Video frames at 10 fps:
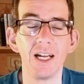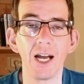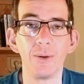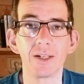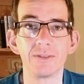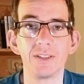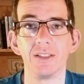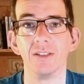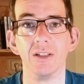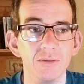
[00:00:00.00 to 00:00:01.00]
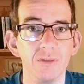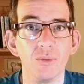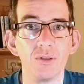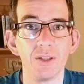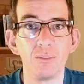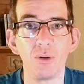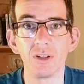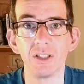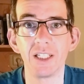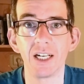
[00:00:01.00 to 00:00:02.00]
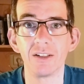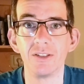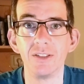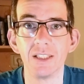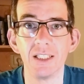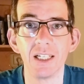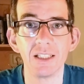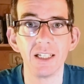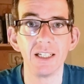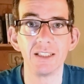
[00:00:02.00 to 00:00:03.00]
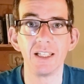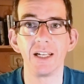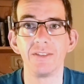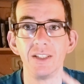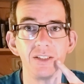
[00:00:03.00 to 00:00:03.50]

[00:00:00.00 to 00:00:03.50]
And one of the, the most important characteristics is they have